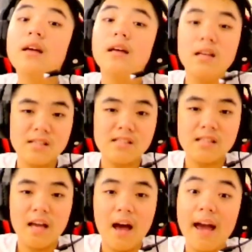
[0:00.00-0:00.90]
it is
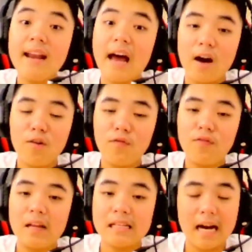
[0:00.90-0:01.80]
enough
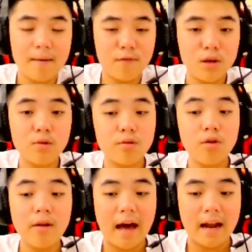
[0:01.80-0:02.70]
the time for you to
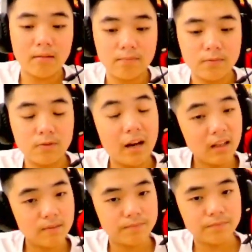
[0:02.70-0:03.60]
do that,
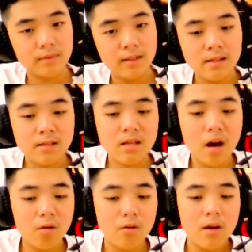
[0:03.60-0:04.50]
right?
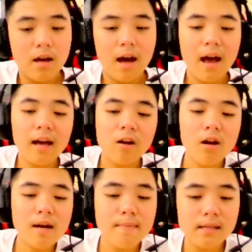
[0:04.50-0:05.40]
So
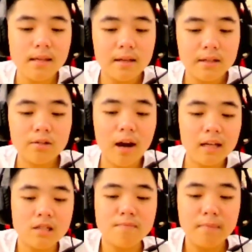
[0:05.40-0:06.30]
economists
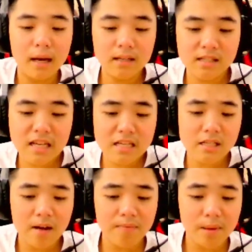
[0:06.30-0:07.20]
try to make
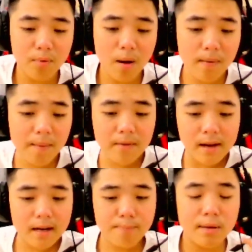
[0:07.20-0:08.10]
sense of the problem
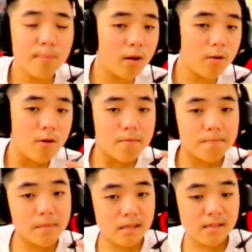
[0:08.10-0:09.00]
that people,
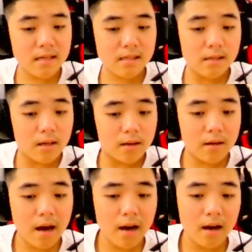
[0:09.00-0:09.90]
business,
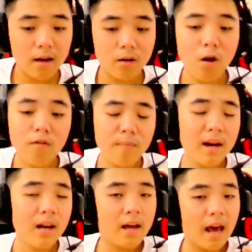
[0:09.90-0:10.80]
the
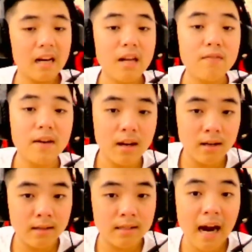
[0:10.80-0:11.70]
government, and even an
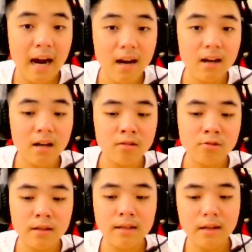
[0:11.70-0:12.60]
entire
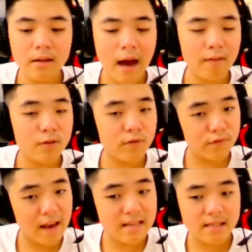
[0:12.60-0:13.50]
country have to
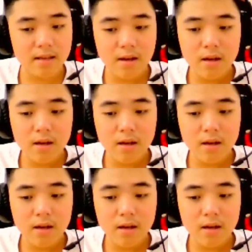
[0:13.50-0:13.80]
face.